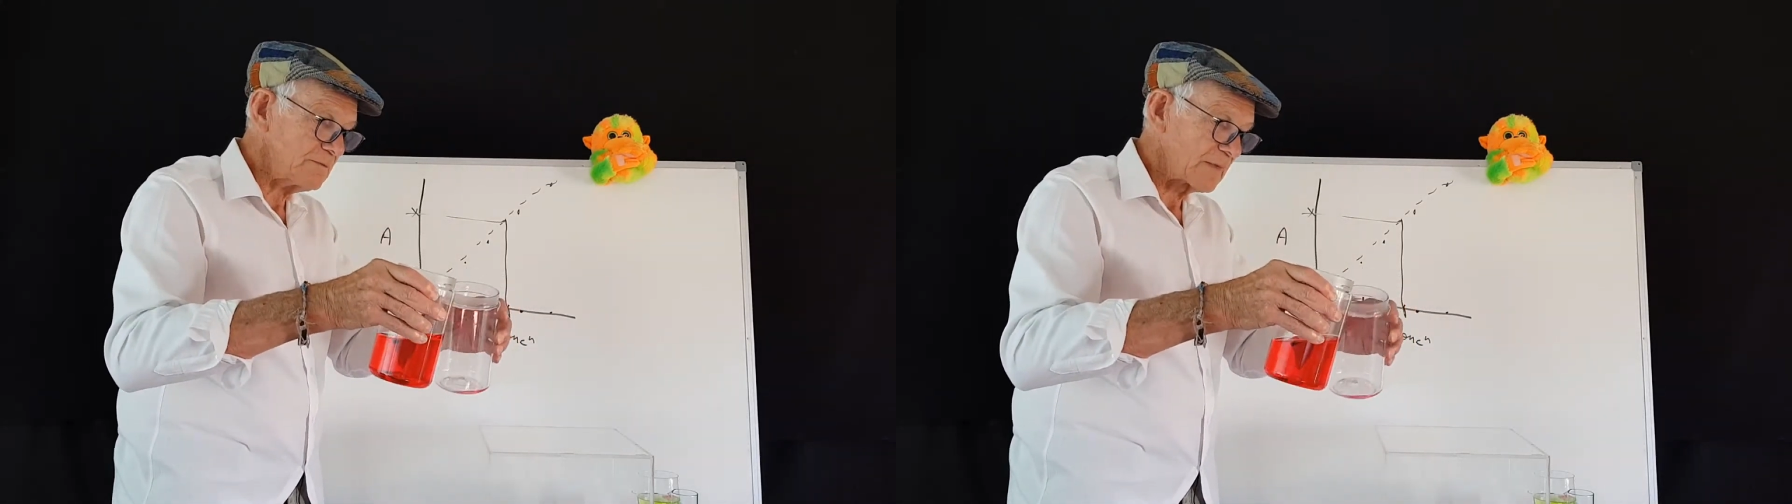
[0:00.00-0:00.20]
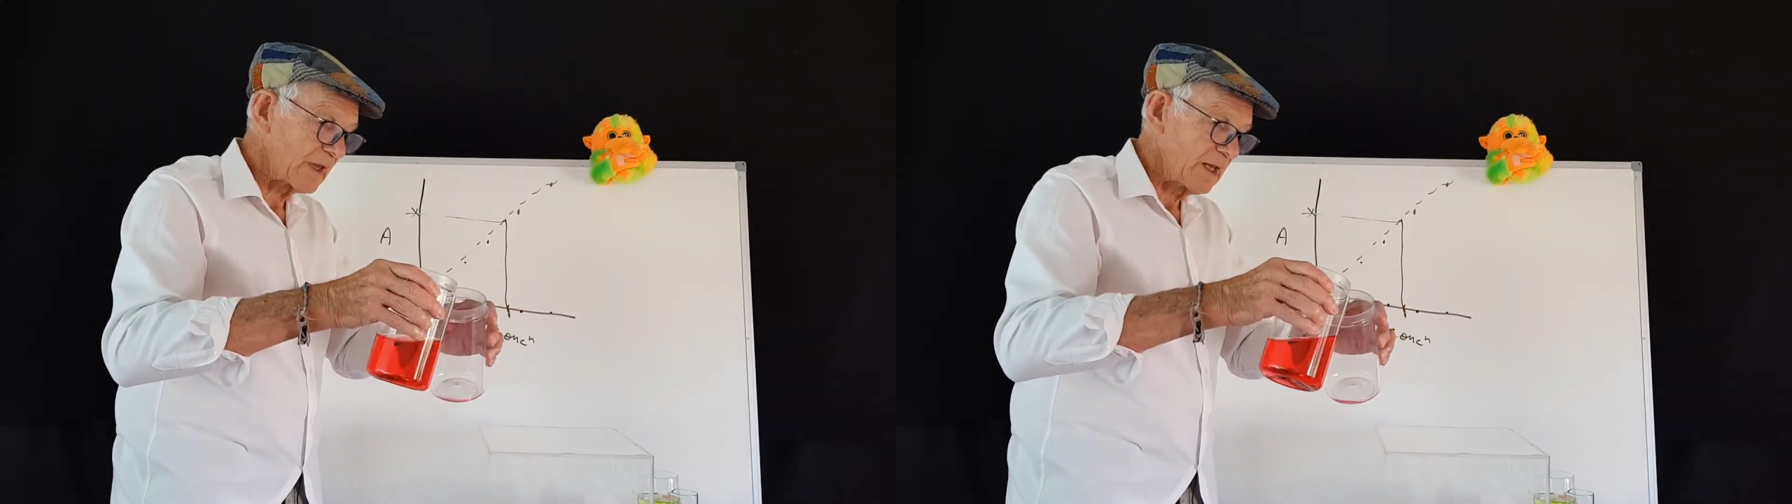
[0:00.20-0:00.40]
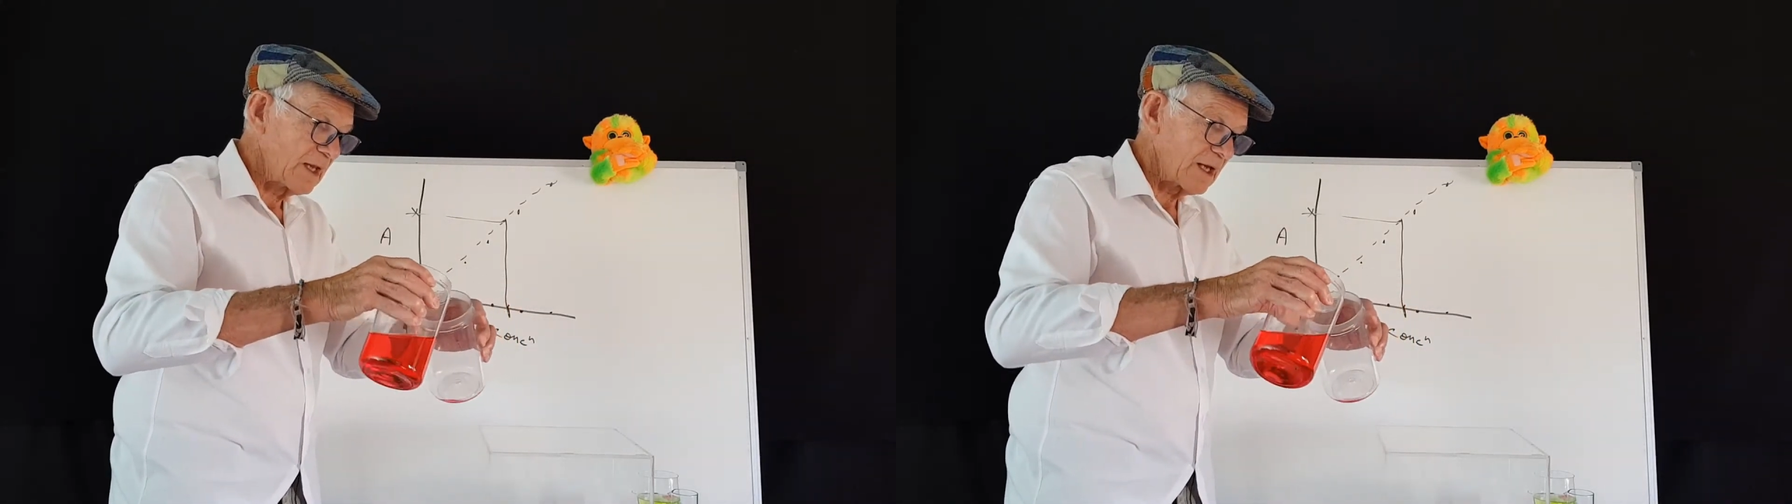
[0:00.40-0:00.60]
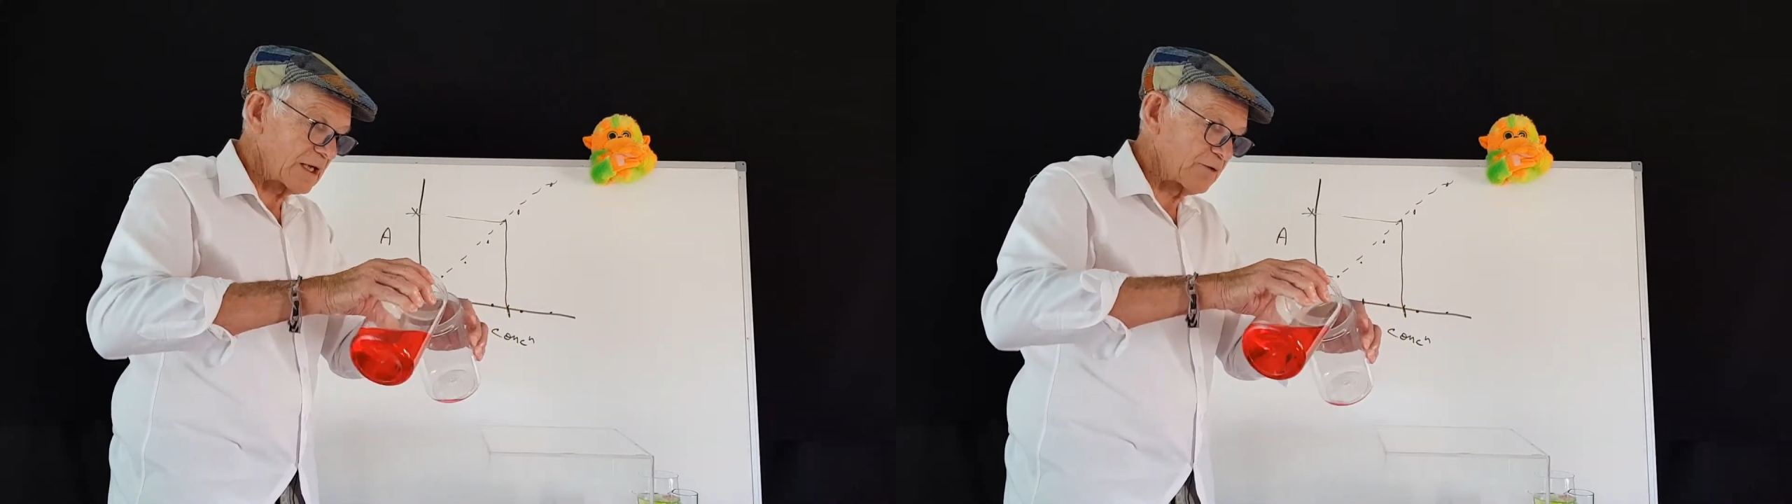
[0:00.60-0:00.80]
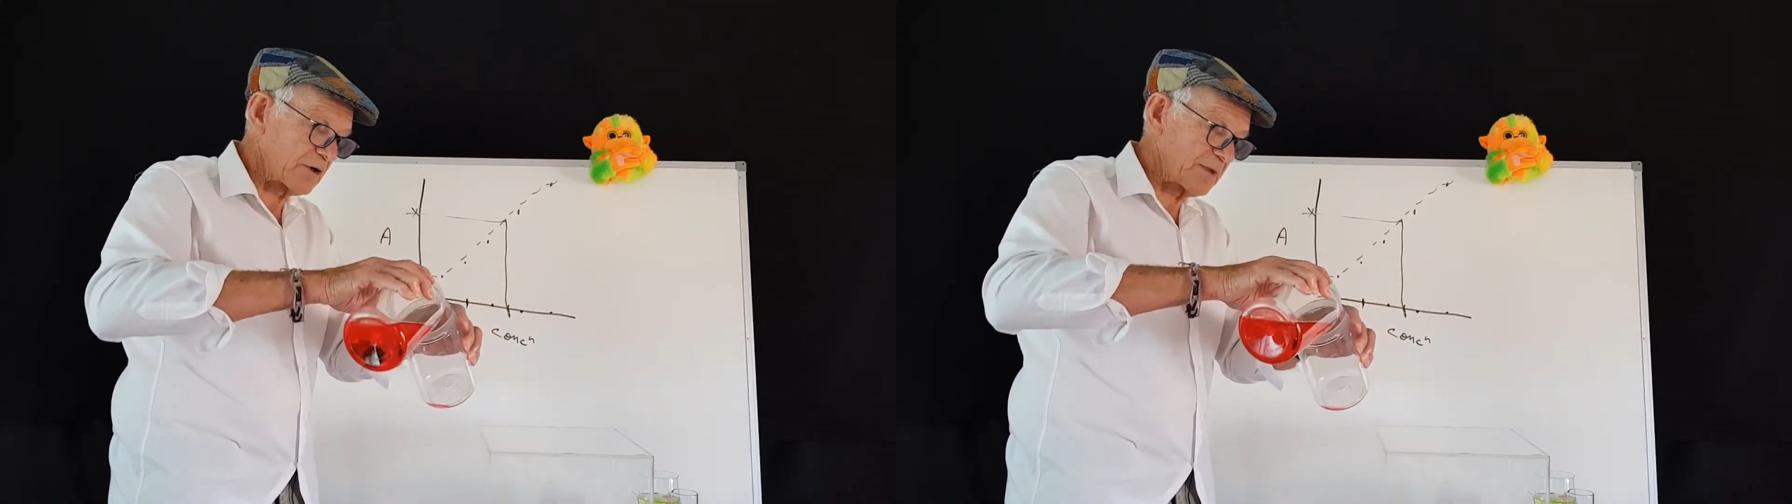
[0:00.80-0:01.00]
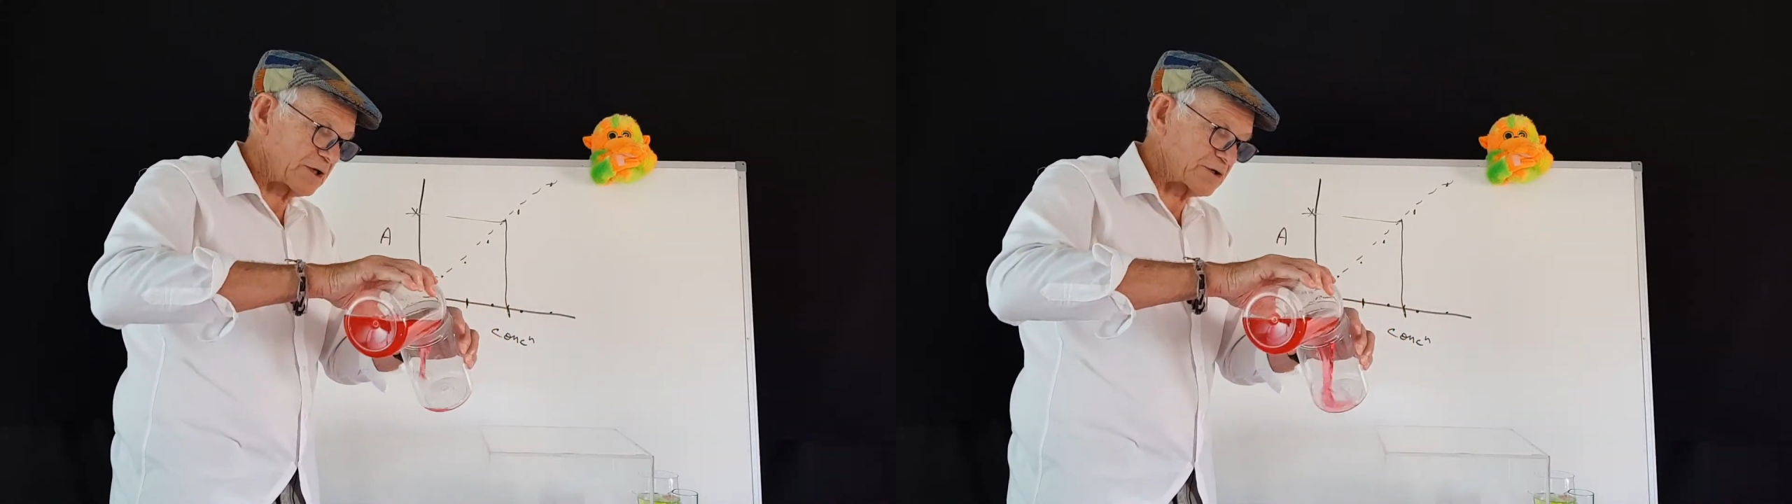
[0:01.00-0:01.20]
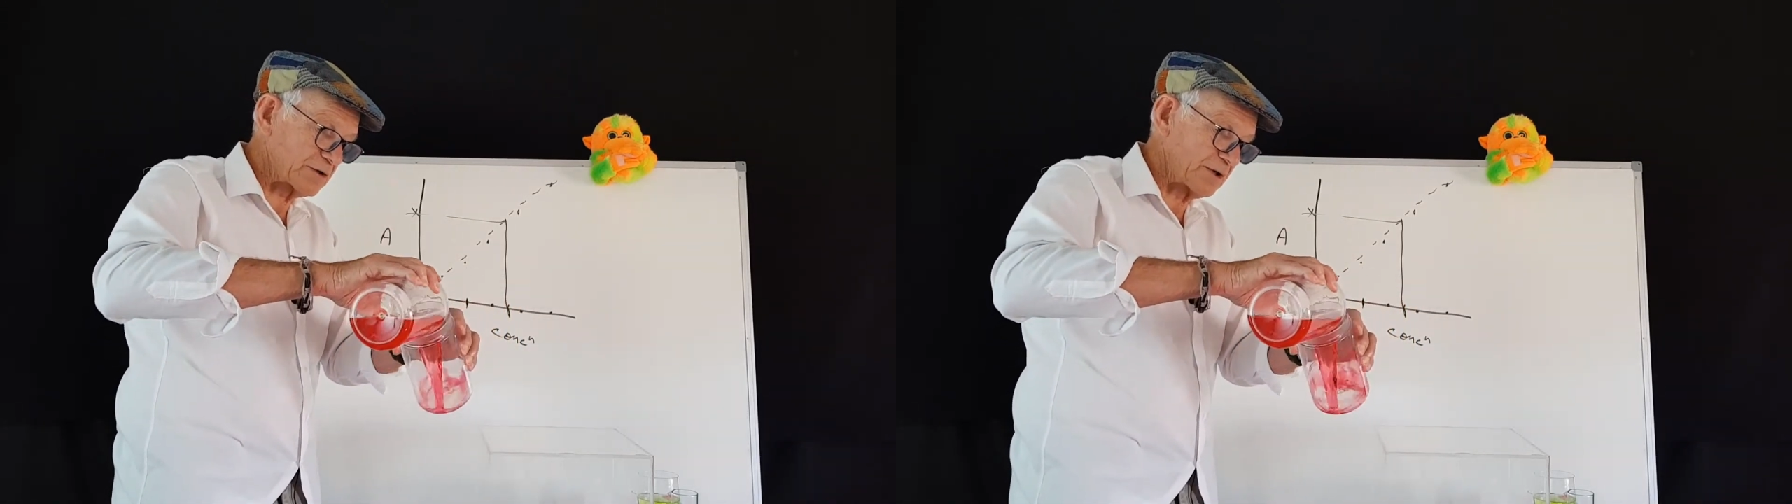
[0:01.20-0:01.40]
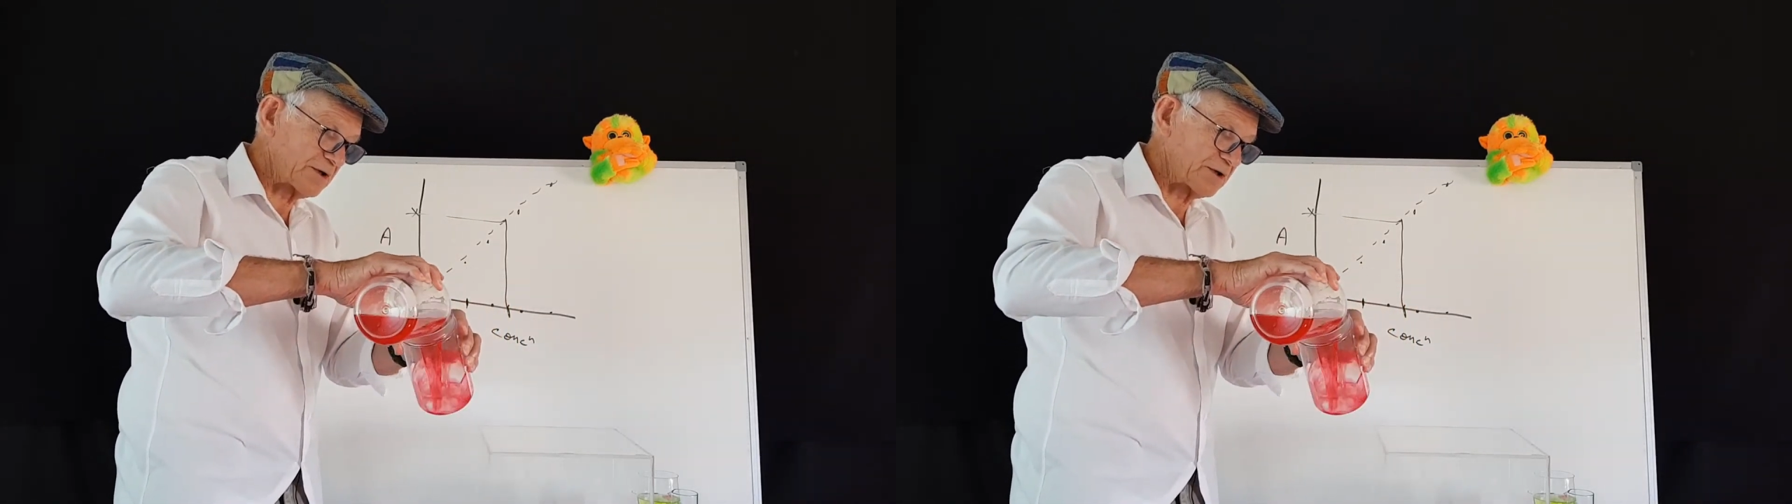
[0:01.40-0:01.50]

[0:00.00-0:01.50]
I'm sure